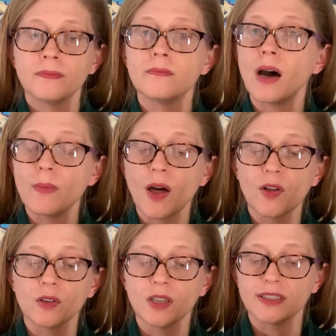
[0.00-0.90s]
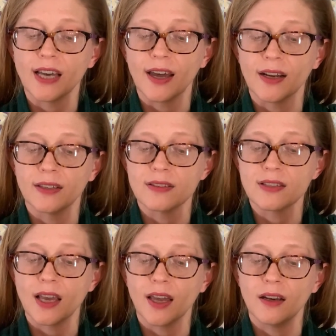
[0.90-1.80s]
My mother looked at it and
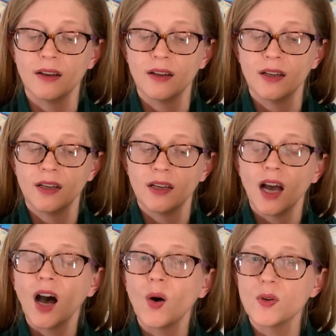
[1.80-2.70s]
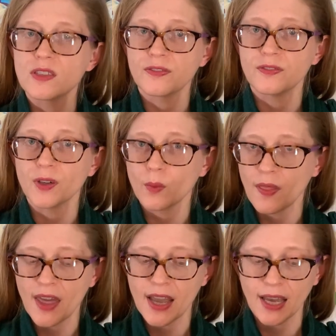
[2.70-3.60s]
said, "Oh, it's for
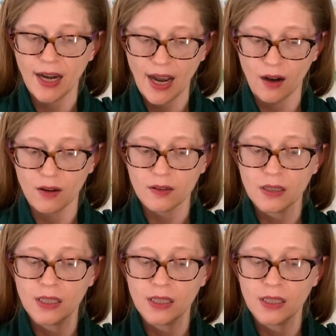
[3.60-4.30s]
when they get out."